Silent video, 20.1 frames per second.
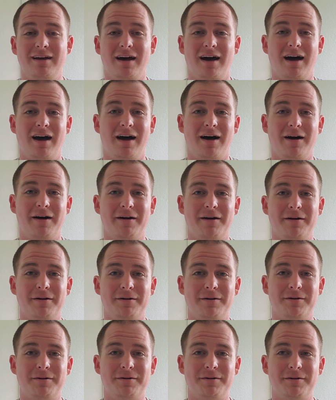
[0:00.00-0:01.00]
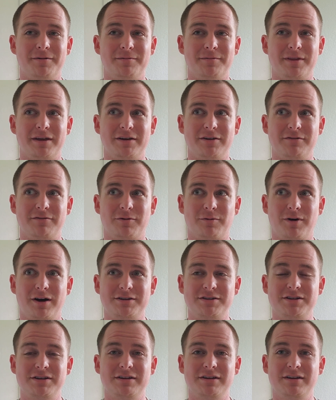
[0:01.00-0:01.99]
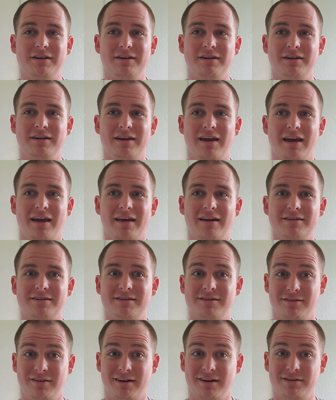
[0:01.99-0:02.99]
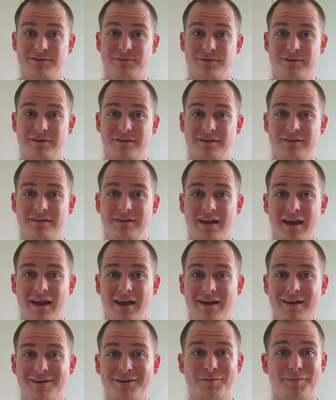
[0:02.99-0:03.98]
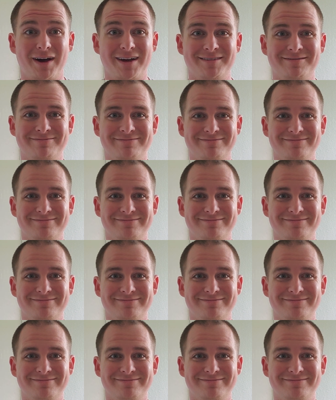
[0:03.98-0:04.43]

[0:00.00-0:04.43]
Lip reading: Thank you for watching, and I'll see you in the next one, and goodbye.